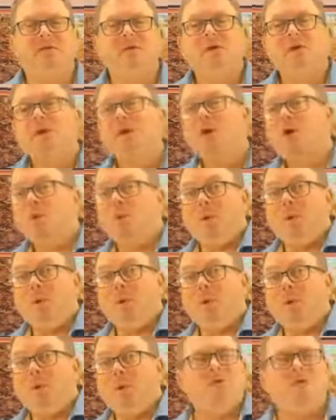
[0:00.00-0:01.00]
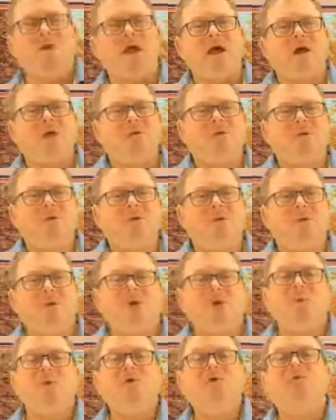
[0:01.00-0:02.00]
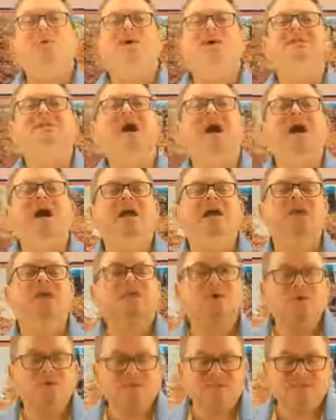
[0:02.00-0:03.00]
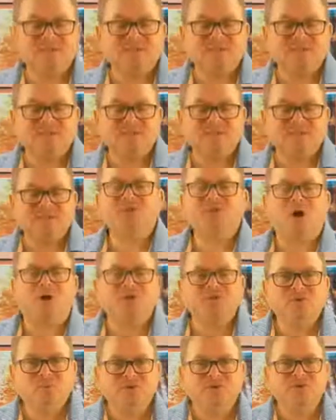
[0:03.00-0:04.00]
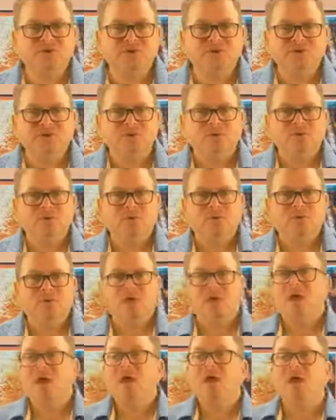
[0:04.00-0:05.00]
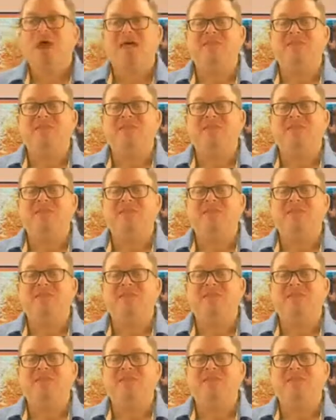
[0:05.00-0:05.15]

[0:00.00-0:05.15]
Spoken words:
we look around, we do a diagnosis like a doctor would to you, and then we